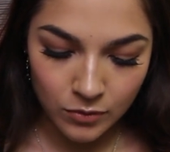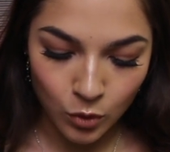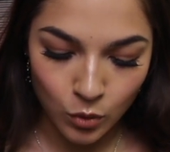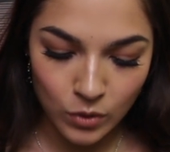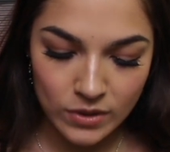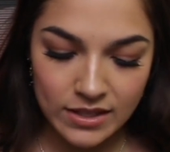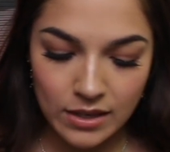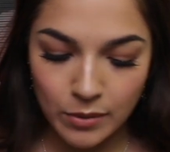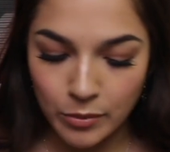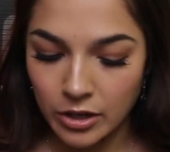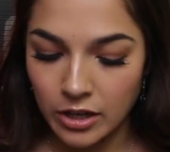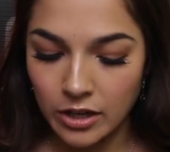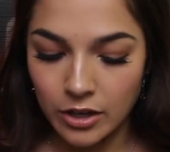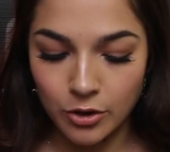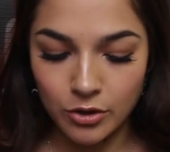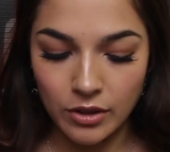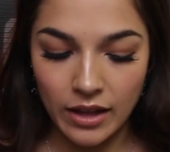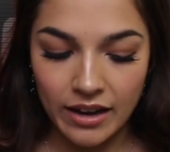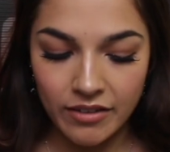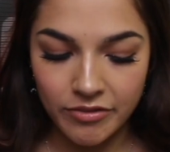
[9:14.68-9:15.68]
Or someone in
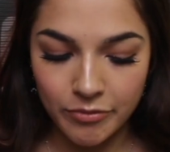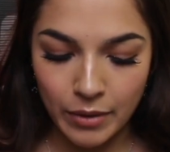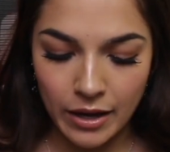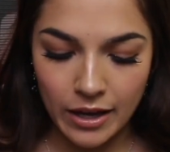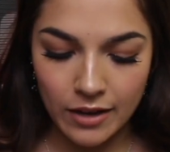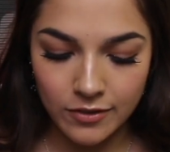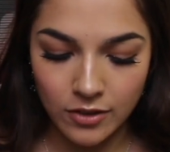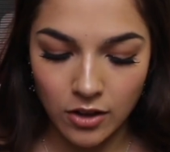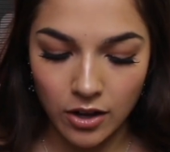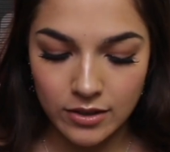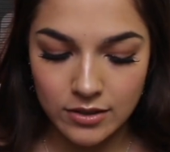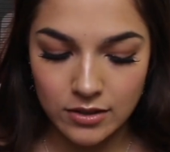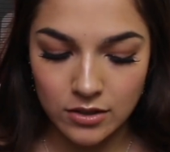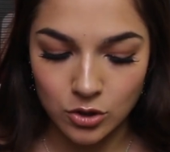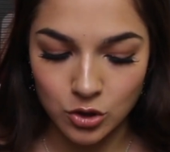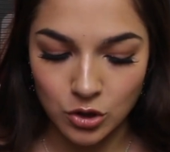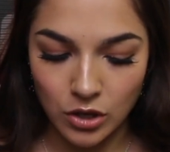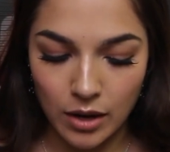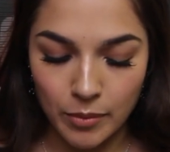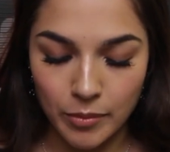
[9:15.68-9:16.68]
your life may have lost a
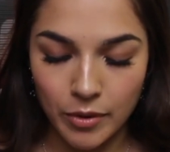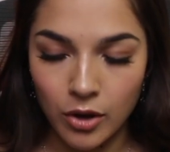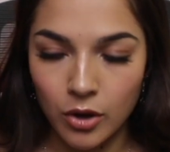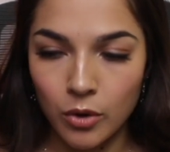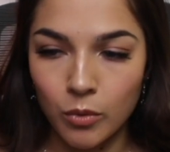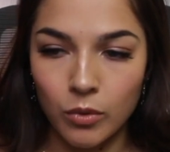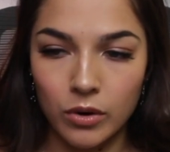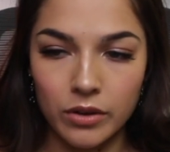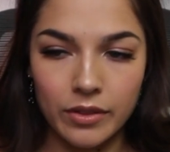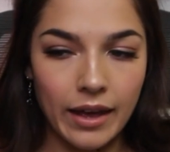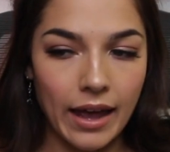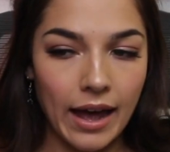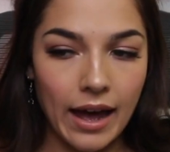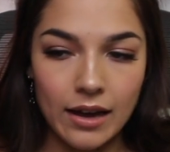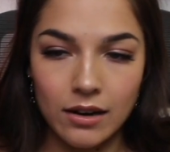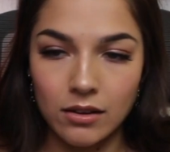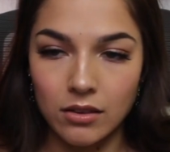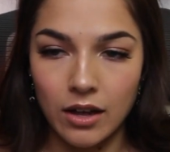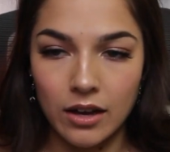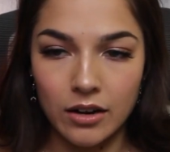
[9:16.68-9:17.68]
job where they
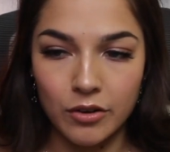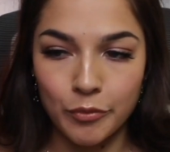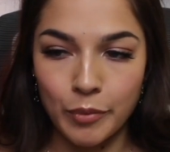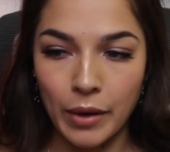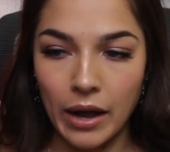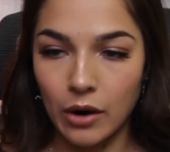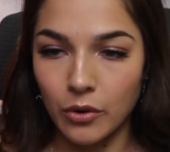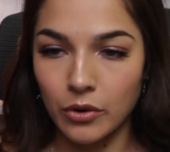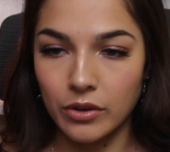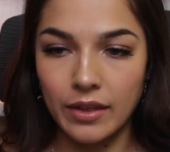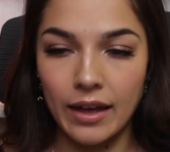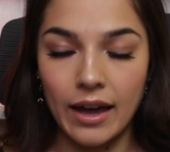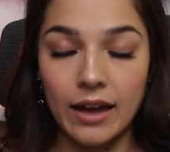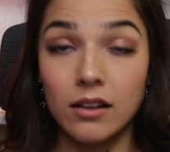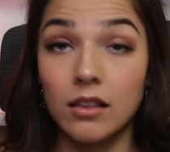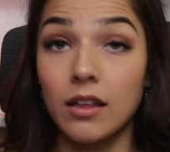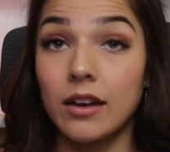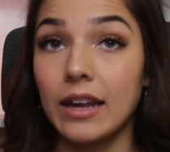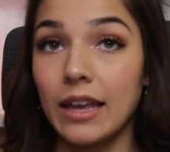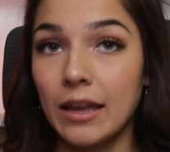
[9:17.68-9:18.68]
had a lot of power, they had
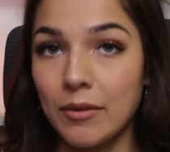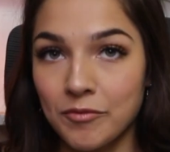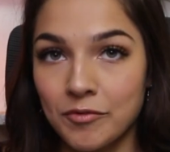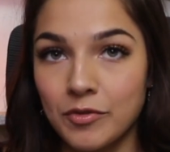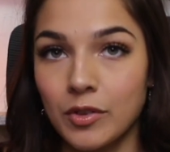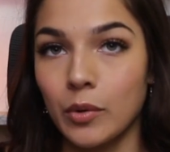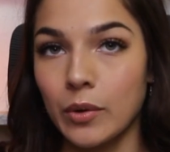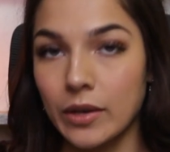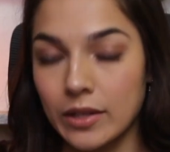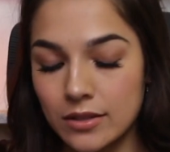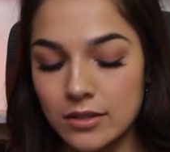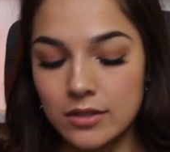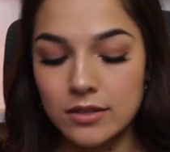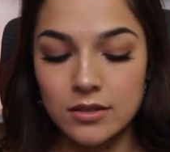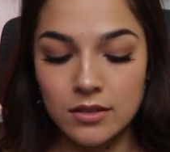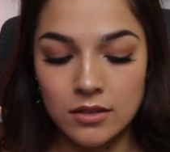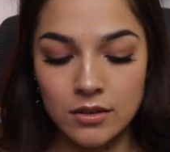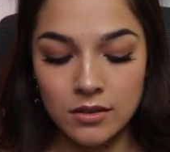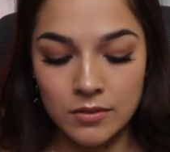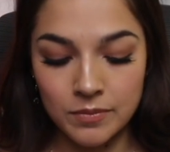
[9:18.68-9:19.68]
a lot of
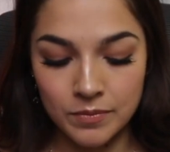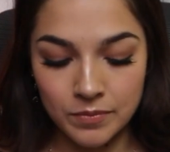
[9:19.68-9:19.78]
influence,